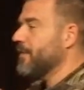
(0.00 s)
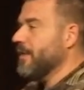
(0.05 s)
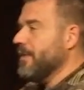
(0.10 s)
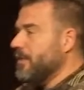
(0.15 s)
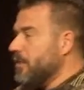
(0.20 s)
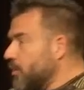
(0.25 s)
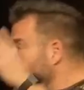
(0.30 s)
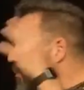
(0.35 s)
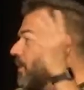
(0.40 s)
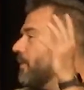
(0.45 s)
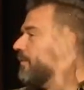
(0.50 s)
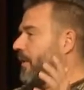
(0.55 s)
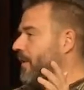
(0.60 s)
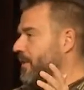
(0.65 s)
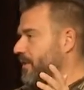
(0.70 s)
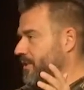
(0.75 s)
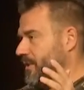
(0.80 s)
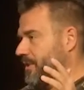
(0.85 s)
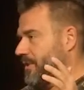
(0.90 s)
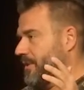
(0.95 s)
the
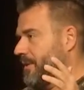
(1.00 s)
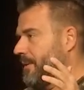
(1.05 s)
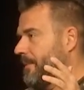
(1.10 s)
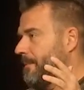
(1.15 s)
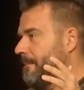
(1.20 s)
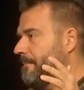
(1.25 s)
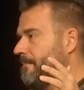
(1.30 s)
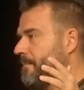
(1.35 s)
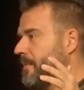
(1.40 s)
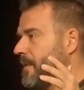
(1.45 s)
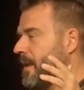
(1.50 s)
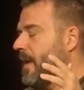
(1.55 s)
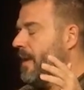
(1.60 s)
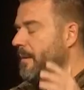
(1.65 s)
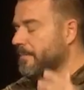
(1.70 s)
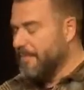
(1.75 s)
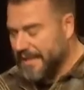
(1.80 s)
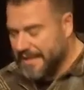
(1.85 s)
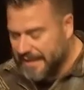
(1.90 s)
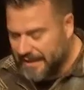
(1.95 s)
universe.
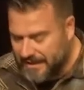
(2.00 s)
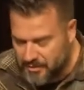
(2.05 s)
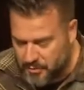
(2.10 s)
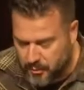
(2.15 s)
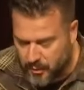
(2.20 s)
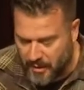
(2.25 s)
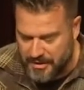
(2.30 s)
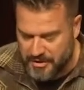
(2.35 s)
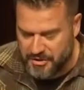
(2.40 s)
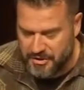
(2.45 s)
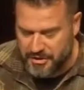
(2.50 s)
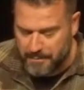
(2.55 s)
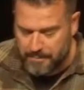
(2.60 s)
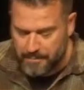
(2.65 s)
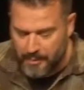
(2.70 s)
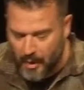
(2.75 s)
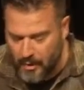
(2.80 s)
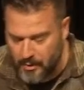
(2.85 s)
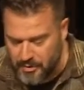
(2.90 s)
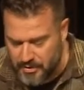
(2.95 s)
Because what is
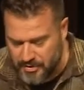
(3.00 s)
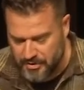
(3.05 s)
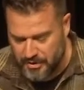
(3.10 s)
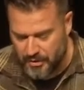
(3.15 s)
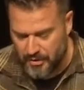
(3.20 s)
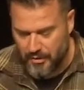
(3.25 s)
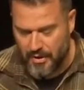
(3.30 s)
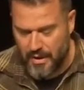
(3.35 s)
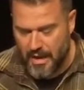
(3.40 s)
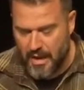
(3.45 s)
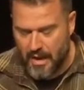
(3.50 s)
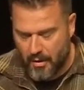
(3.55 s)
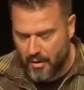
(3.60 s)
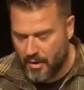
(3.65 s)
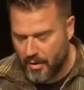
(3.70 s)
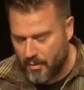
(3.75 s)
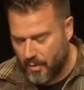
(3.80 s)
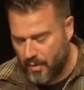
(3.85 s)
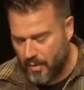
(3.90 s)
supposed to, or